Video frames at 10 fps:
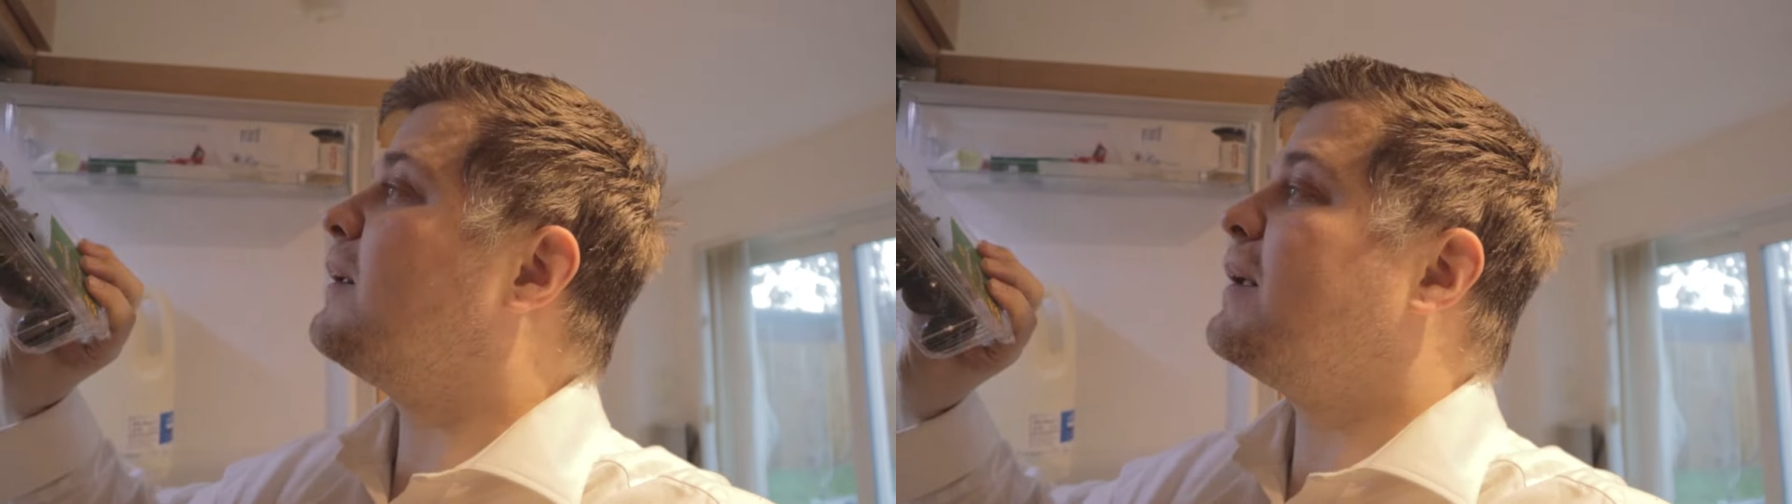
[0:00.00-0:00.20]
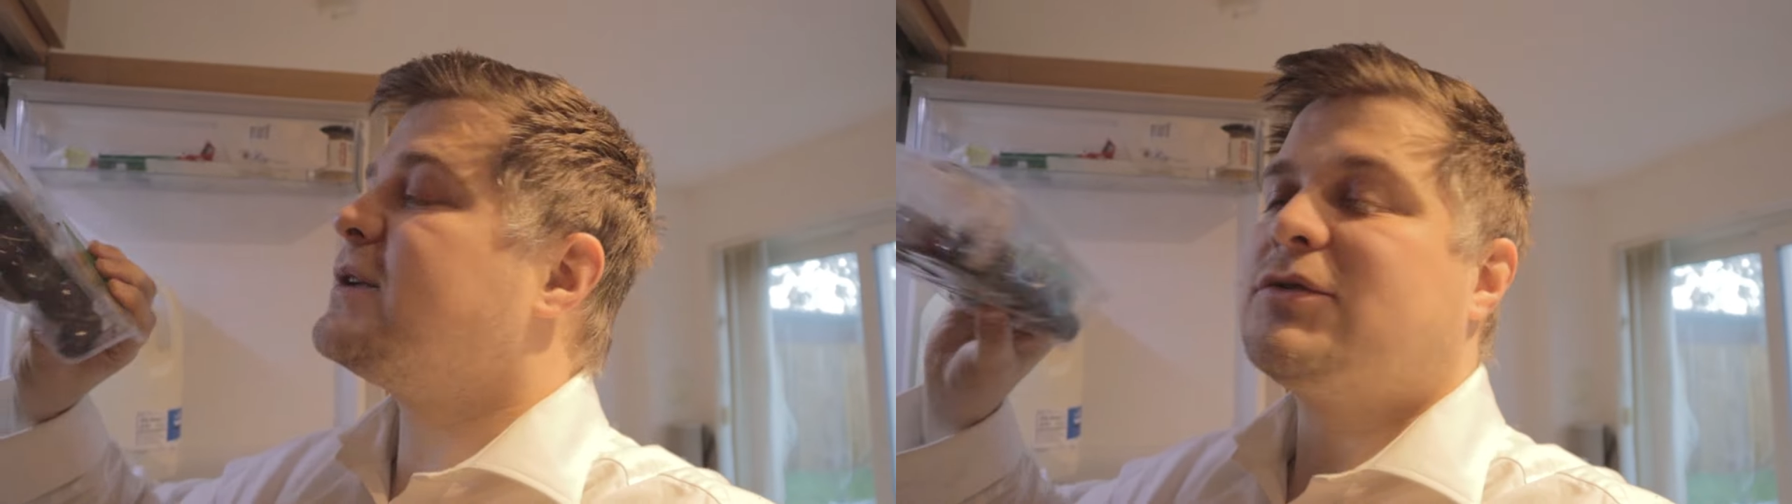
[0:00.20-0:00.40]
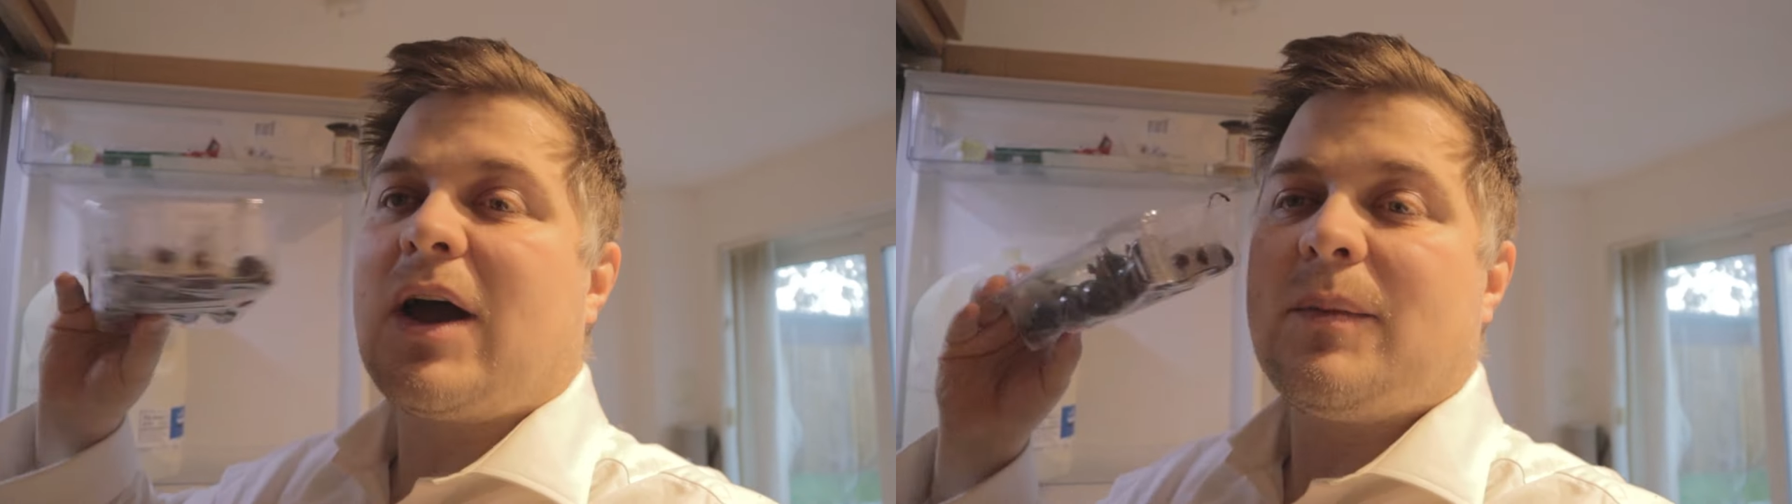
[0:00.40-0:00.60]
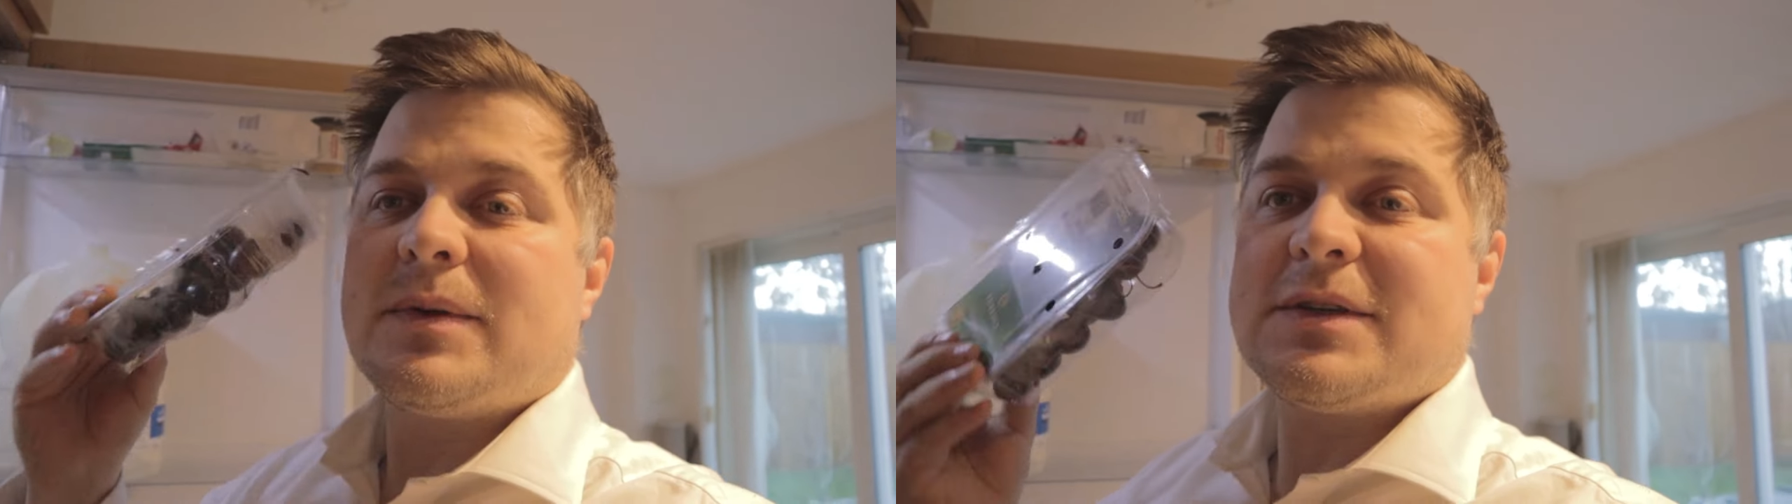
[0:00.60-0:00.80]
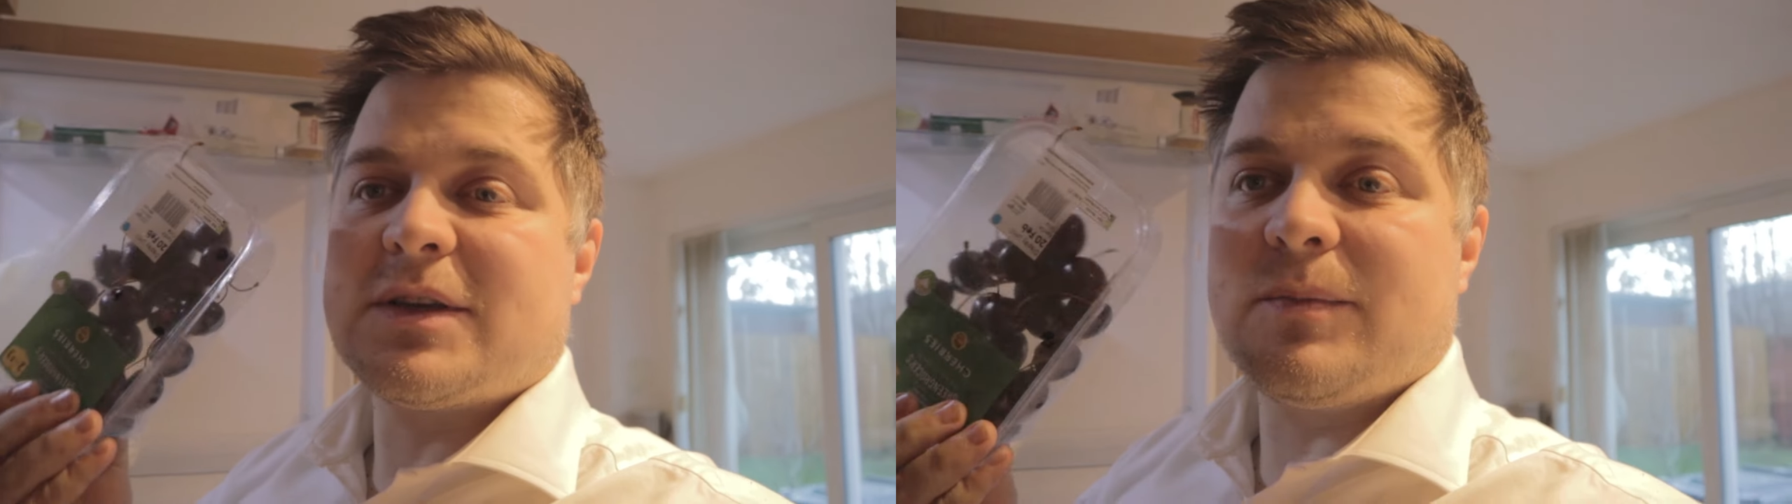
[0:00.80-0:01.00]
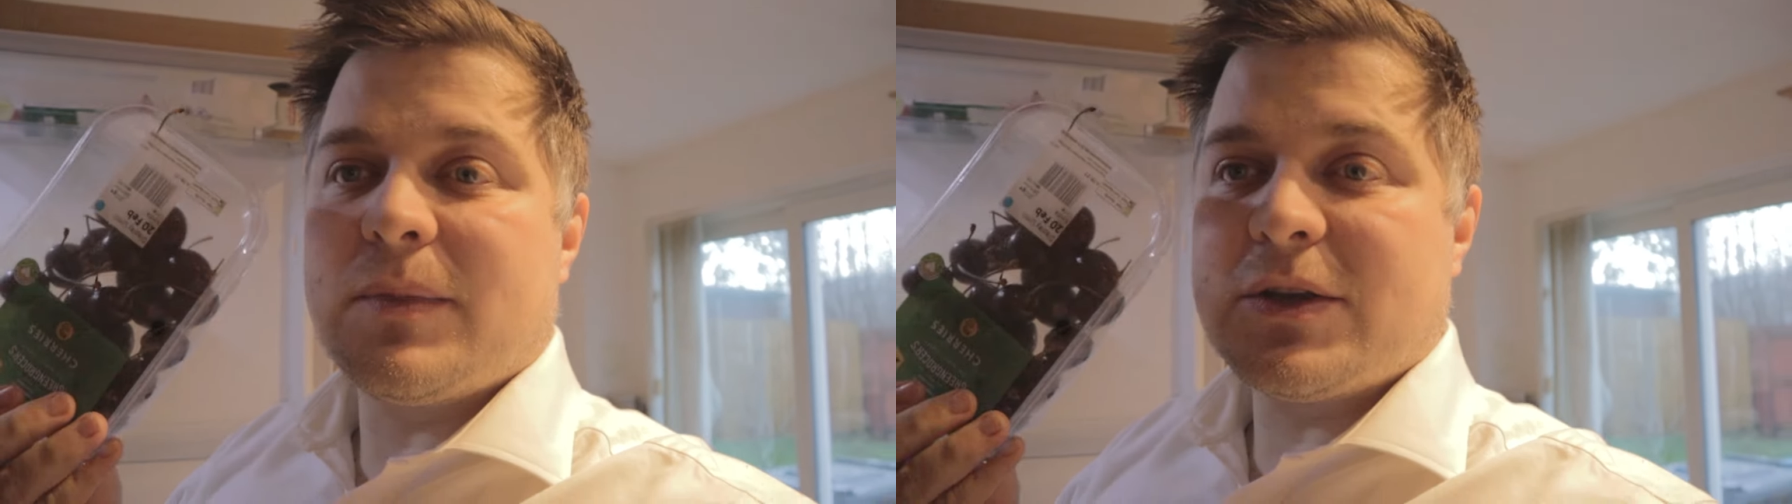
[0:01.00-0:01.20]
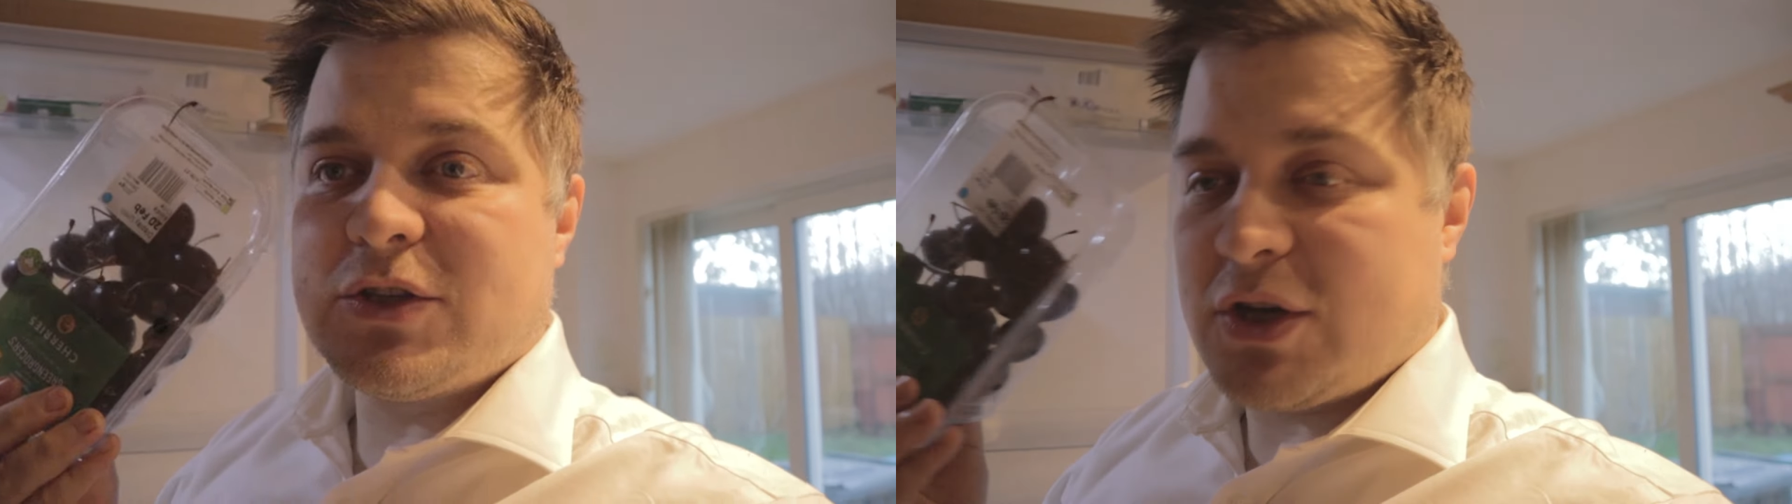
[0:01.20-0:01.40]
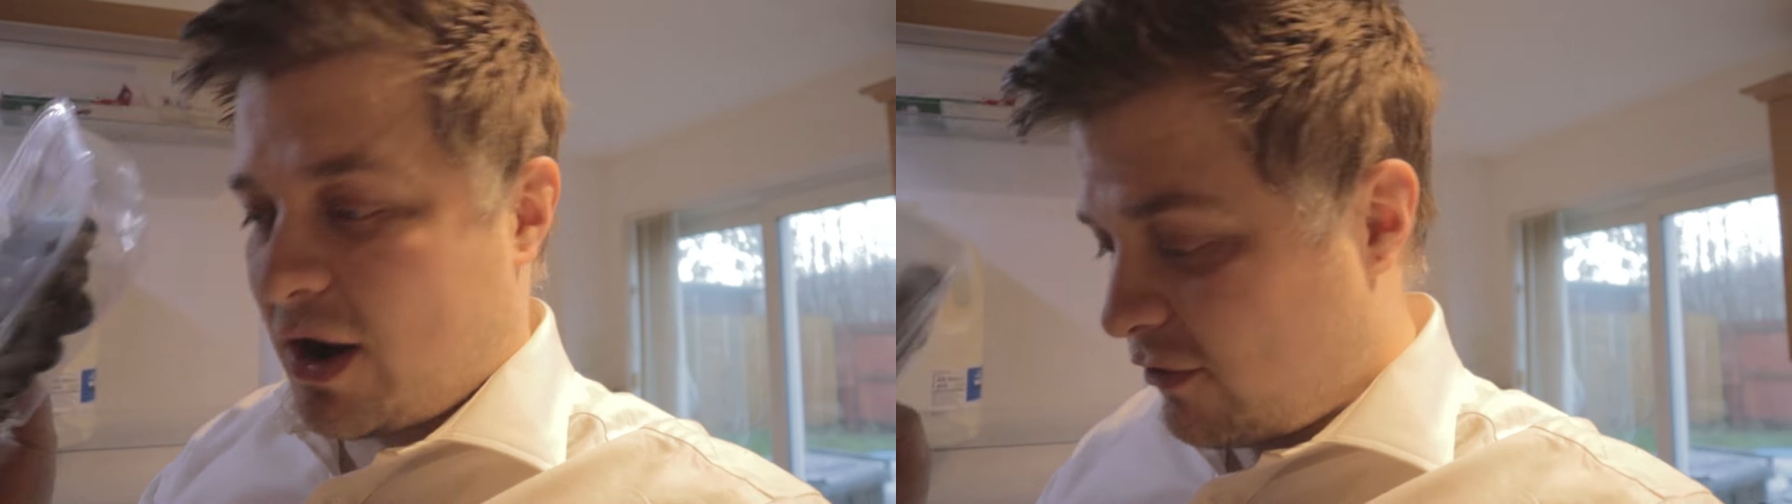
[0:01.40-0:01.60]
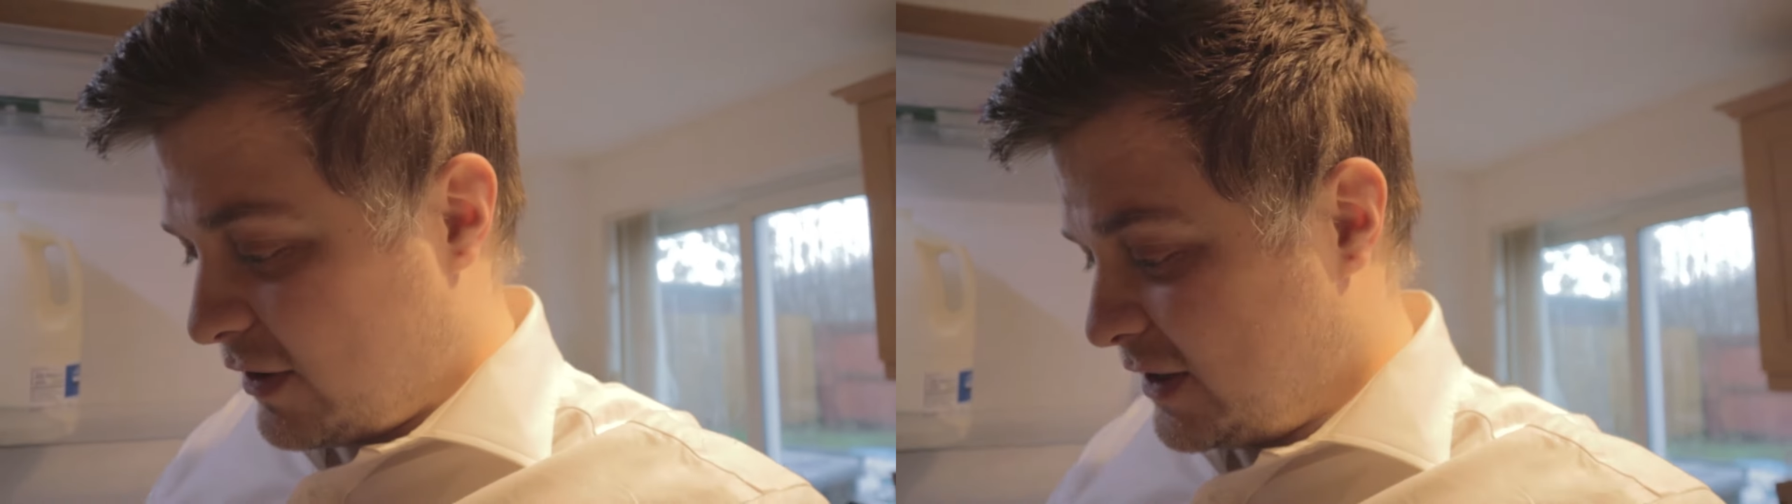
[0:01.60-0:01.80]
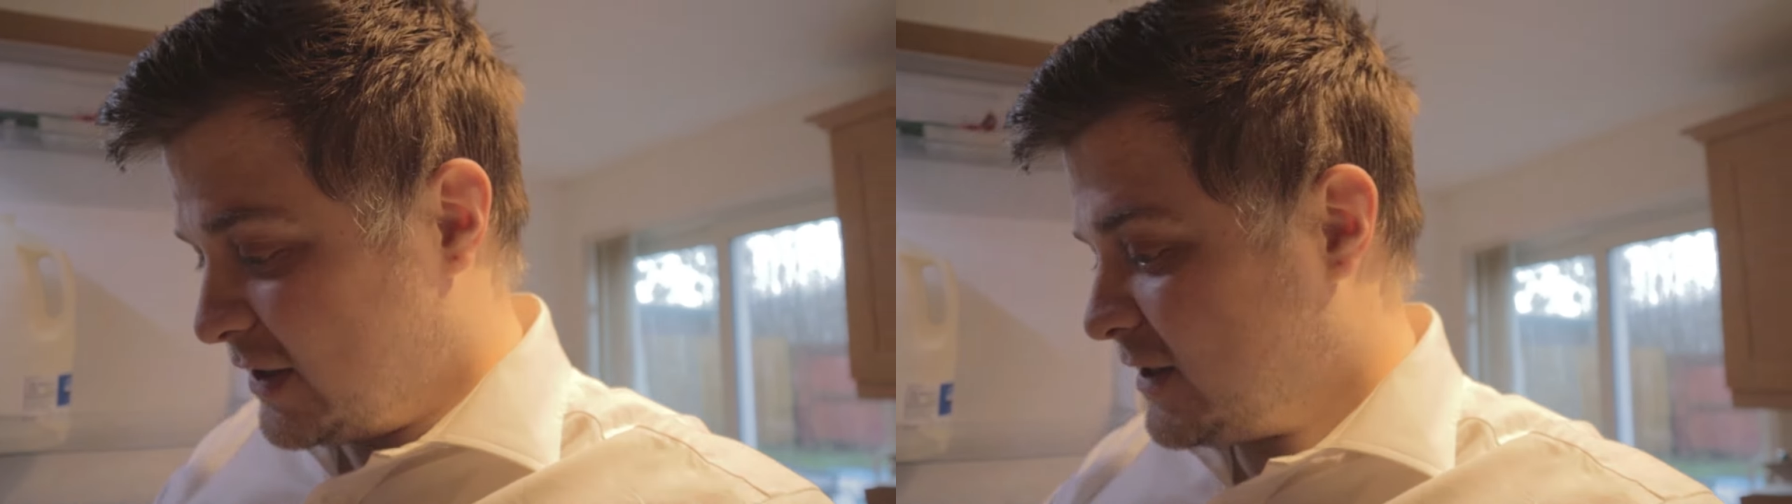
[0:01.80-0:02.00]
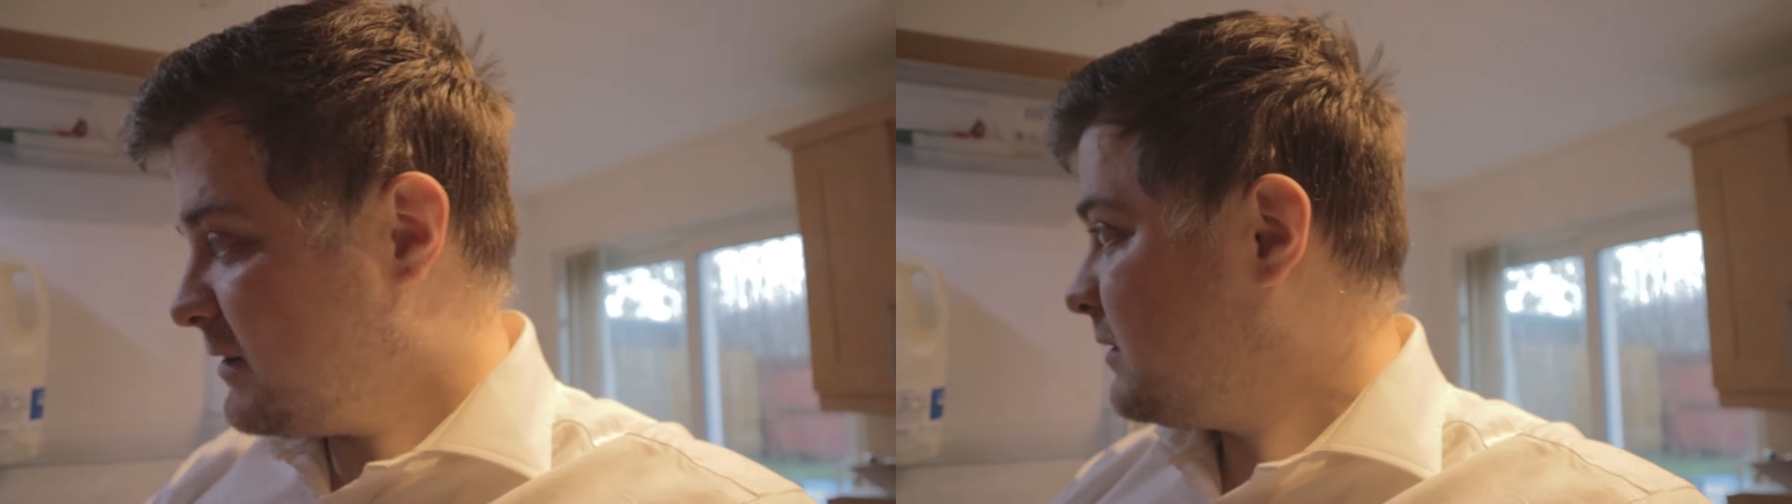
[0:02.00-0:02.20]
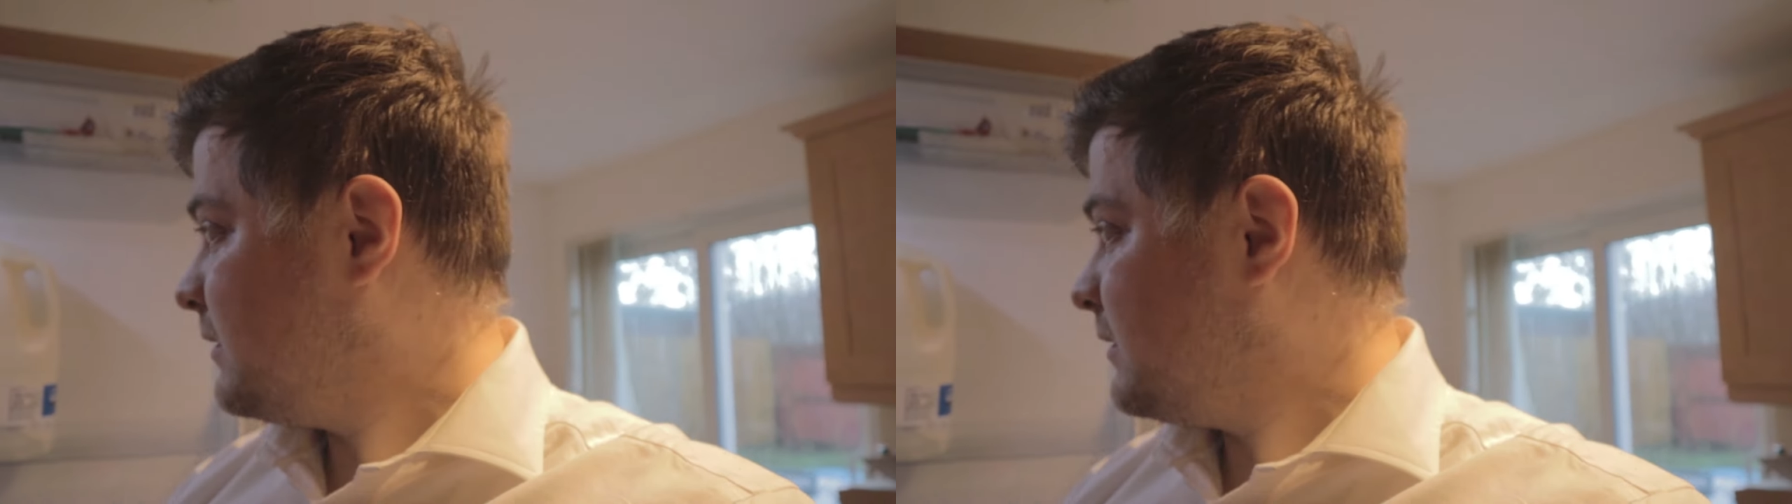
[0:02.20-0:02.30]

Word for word: Let's grab some cherries.